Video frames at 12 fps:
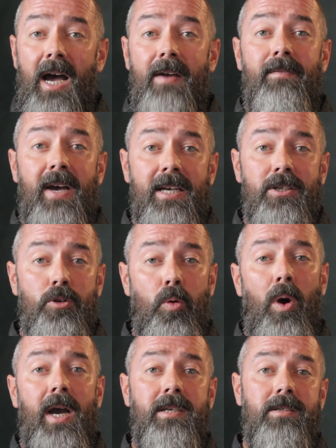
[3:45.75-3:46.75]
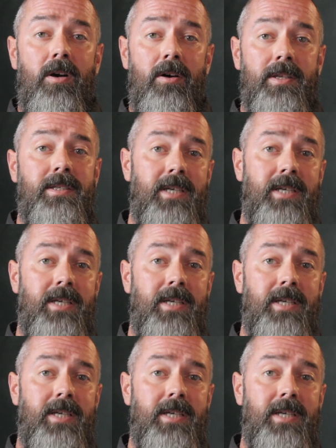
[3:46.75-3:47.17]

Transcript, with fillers: I fast twice on the